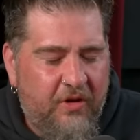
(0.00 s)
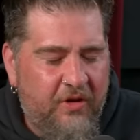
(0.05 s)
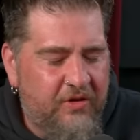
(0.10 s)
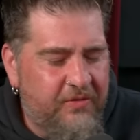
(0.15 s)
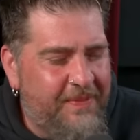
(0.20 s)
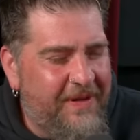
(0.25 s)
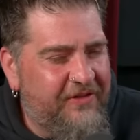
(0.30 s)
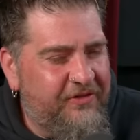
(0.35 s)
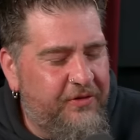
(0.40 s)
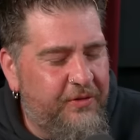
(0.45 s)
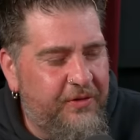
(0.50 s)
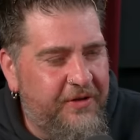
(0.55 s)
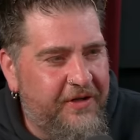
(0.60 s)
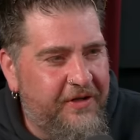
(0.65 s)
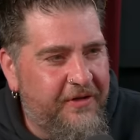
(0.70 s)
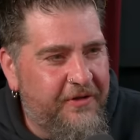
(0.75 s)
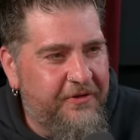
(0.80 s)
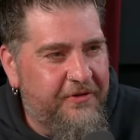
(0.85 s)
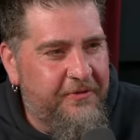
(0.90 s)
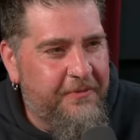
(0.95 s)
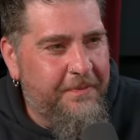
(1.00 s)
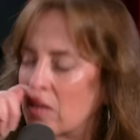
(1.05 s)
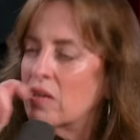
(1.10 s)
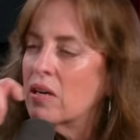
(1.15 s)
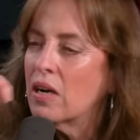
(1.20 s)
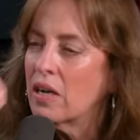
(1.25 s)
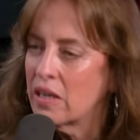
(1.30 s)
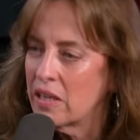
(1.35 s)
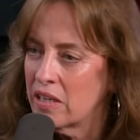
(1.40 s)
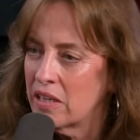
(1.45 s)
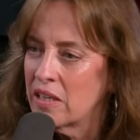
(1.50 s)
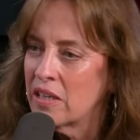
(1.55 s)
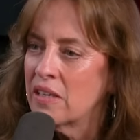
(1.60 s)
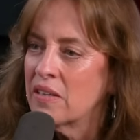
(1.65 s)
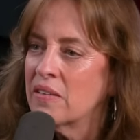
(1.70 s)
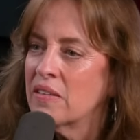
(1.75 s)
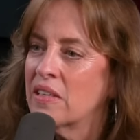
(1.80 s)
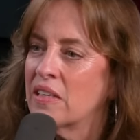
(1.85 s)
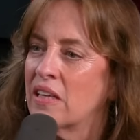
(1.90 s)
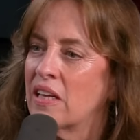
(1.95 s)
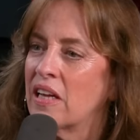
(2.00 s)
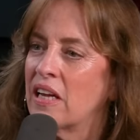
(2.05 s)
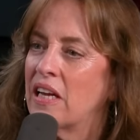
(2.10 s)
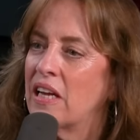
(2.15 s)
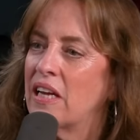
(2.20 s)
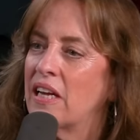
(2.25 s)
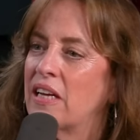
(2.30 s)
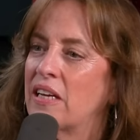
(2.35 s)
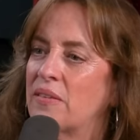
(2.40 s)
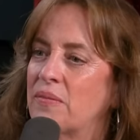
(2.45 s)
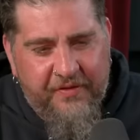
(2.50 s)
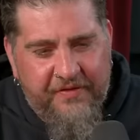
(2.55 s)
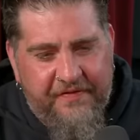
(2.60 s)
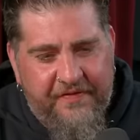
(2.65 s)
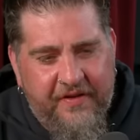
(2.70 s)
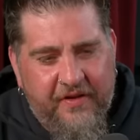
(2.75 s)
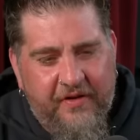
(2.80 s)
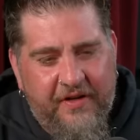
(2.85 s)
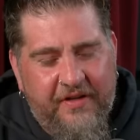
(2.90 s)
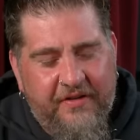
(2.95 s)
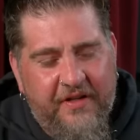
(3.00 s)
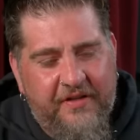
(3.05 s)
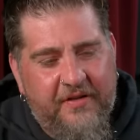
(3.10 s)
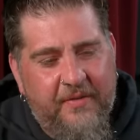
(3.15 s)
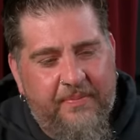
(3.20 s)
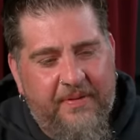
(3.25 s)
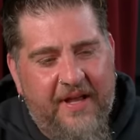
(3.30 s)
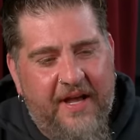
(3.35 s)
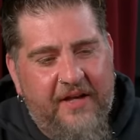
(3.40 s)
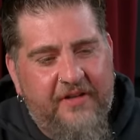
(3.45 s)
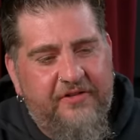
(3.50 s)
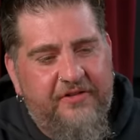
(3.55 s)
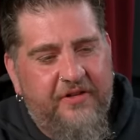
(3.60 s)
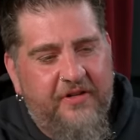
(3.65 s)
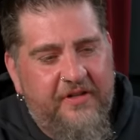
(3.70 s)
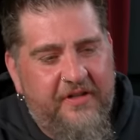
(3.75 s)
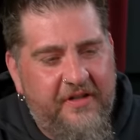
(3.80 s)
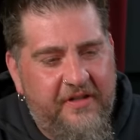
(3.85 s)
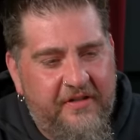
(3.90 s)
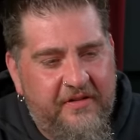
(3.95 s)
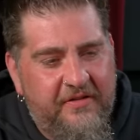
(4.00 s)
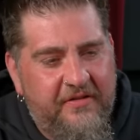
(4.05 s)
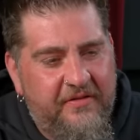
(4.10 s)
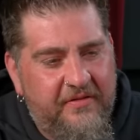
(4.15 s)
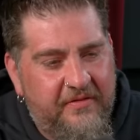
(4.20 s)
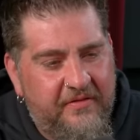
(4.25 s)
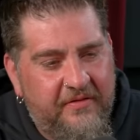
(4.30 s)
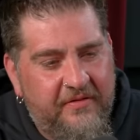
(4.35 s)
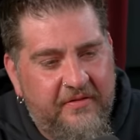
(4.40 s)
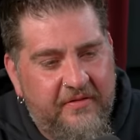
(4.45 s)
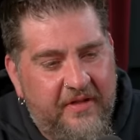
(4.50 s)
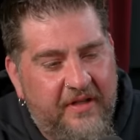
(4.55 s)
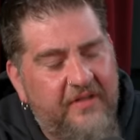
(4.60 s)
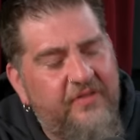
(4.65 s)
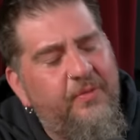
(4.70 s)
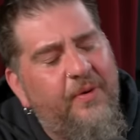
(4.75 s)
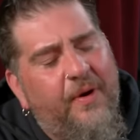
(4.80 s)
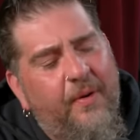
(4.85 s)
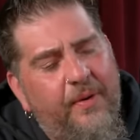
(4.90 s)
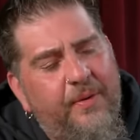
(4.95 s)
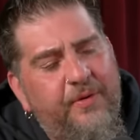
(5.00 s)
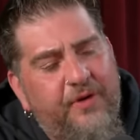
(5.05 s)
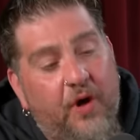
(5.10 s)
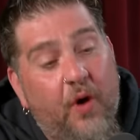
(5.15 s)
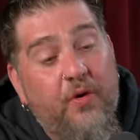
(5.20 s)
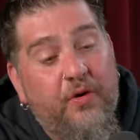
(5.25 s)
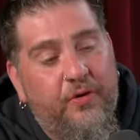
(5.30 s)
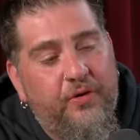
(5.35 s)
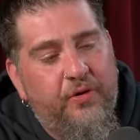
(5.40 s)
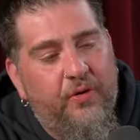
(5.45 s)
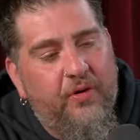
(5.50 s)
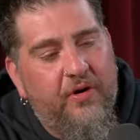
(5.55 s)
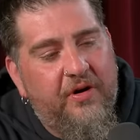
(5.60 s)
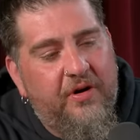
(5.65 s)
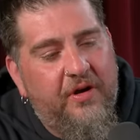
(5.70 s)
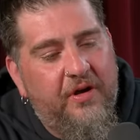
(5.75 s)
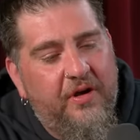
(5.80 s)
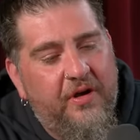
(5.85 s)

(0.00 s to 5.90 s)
About two years. Okay. Two years ago in Philly and like the black circuit. Like so we would go to New York.